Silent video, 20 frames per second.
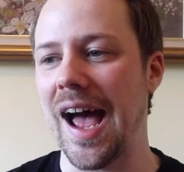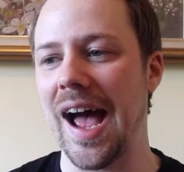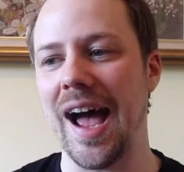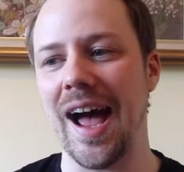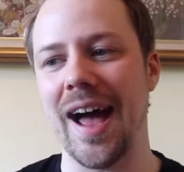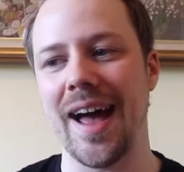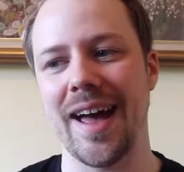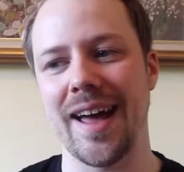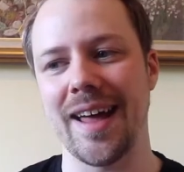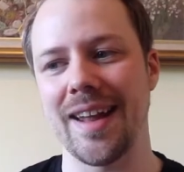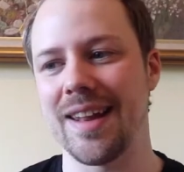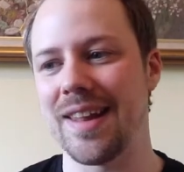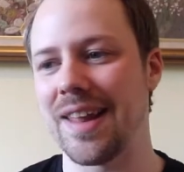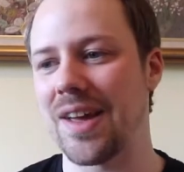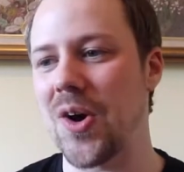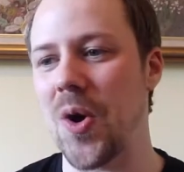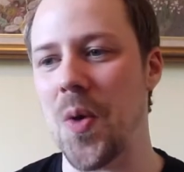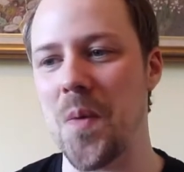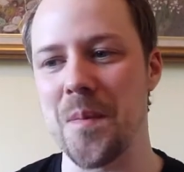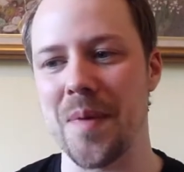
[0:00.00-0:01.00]
And the
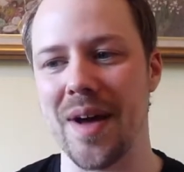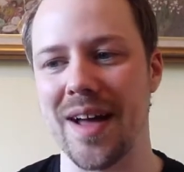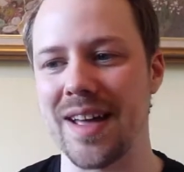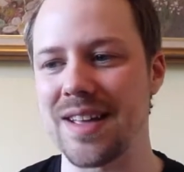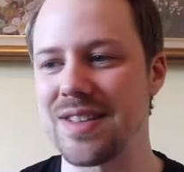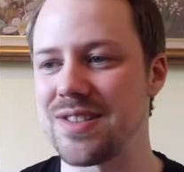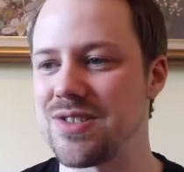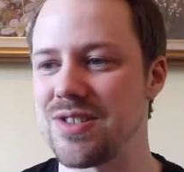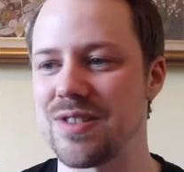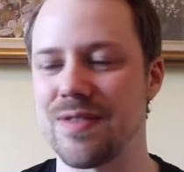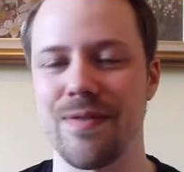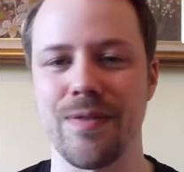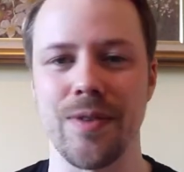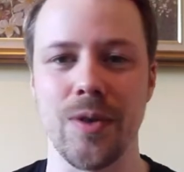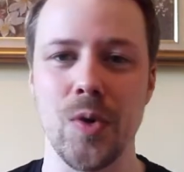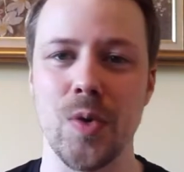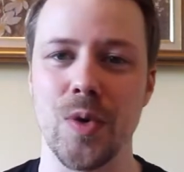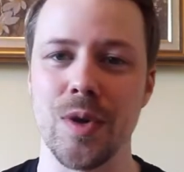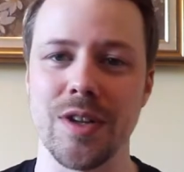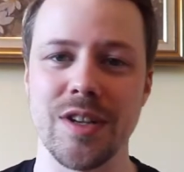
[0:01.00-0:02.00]
combat is just
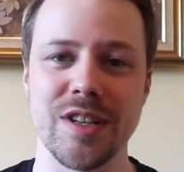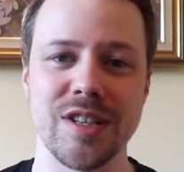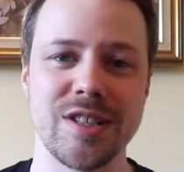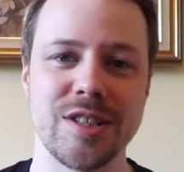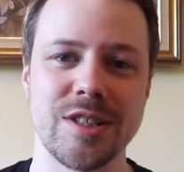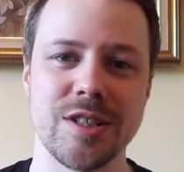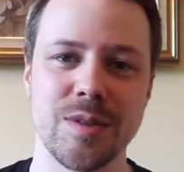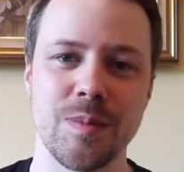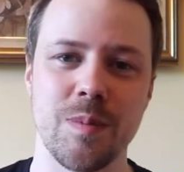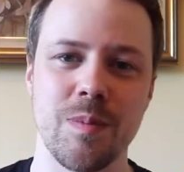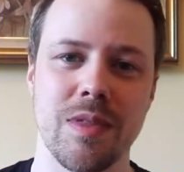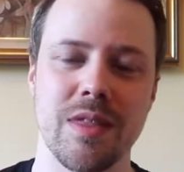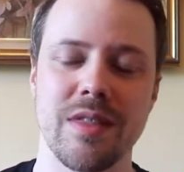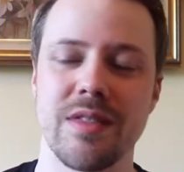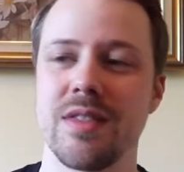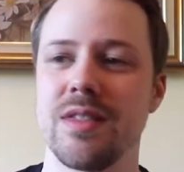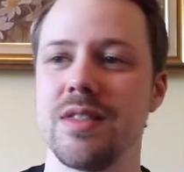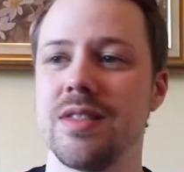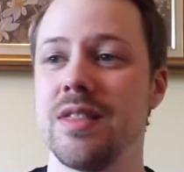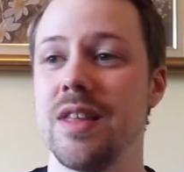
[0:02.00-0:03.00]
flawless.
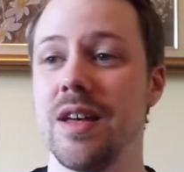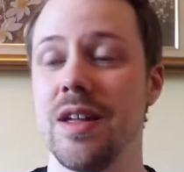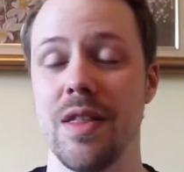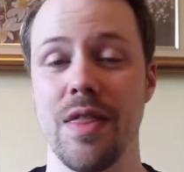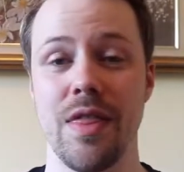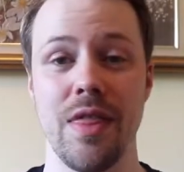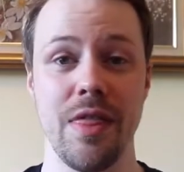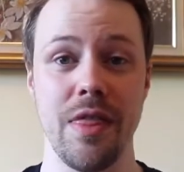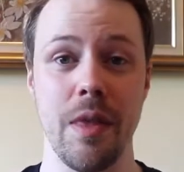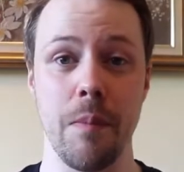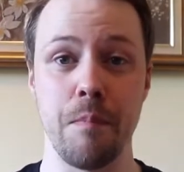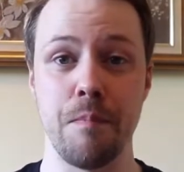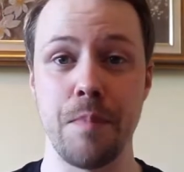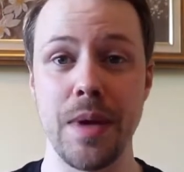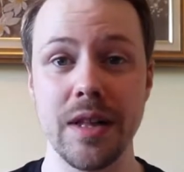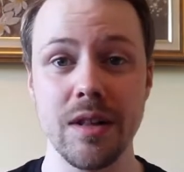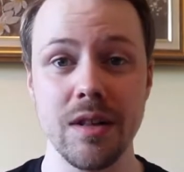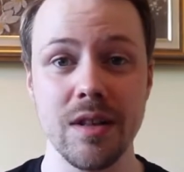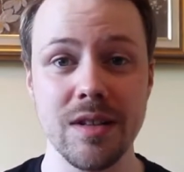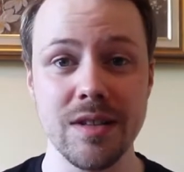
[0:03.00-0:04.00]
The
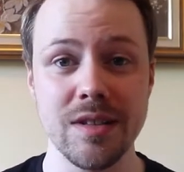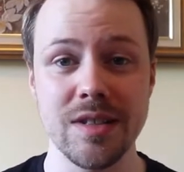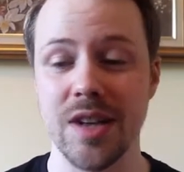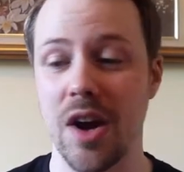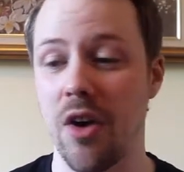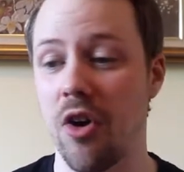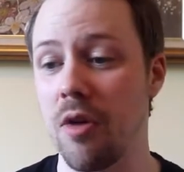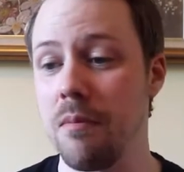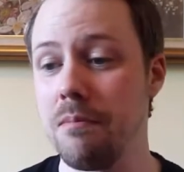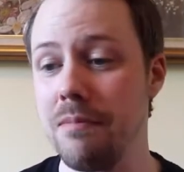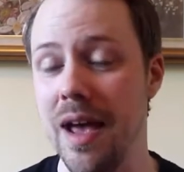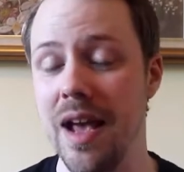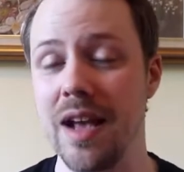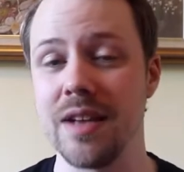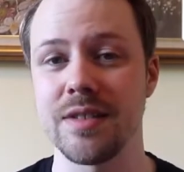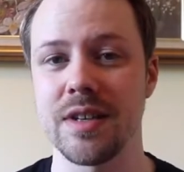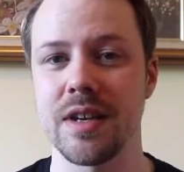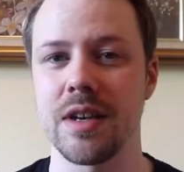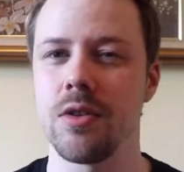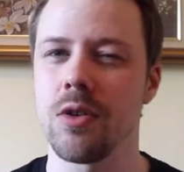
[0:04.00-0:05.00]
builds are
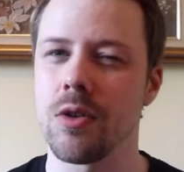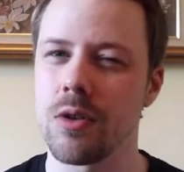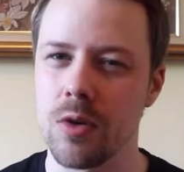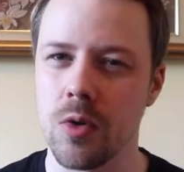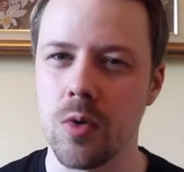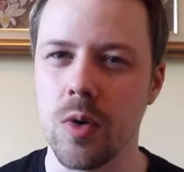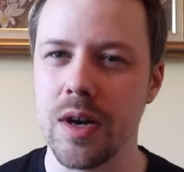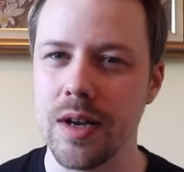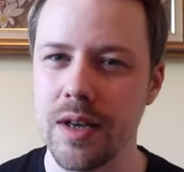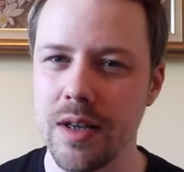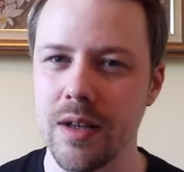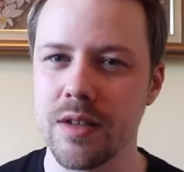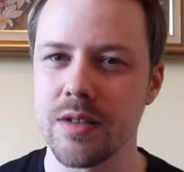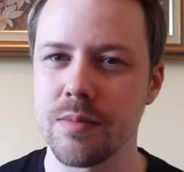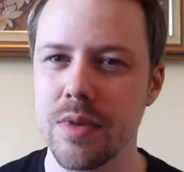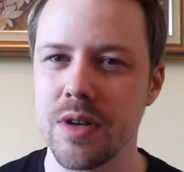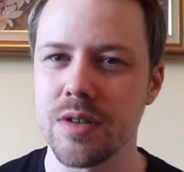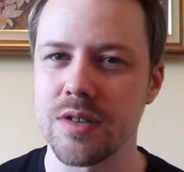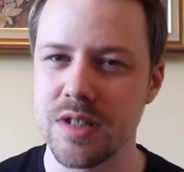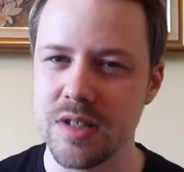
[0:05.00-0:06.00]
amazing. Not quite as
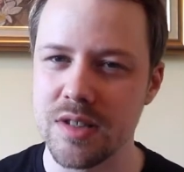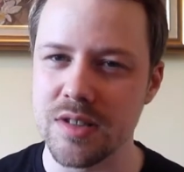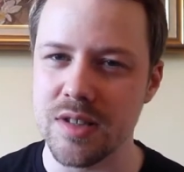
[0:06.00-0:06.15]
much in